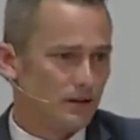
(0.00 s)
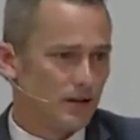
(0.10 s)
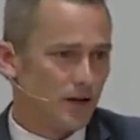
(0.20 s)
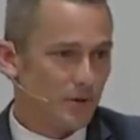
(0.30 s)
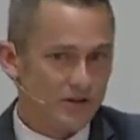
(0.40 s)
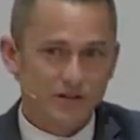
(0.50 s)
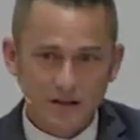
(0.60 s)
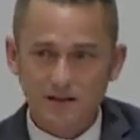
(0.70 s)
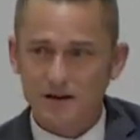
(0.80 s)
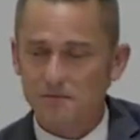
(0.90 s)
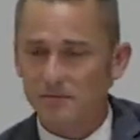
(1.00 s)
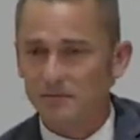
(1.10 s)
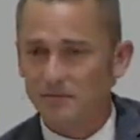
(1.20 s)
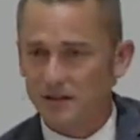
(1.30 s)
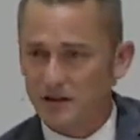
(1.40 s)
And we see them
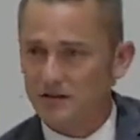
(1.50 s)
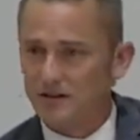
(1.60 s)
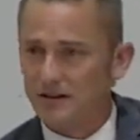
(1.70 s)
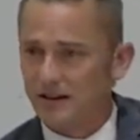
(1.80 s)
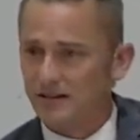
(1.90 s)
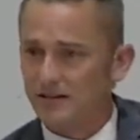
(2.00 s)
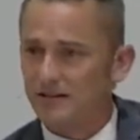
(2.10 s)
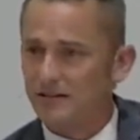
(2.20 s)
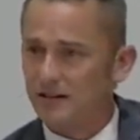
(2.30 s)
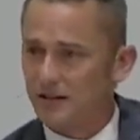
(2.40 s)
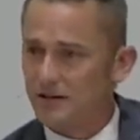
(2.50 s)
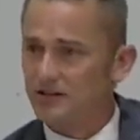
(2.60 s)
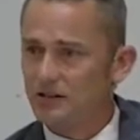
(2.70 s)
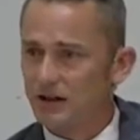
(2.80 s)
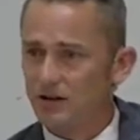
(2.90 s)
here in
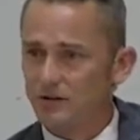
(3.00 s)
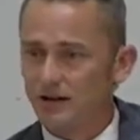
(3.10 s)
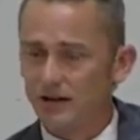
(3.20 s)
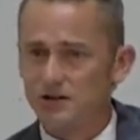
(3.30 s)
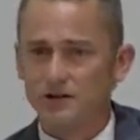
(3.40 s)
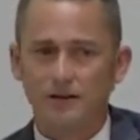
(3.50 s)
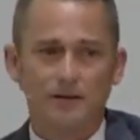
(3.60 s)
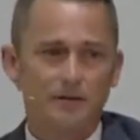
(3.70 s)
this congregation.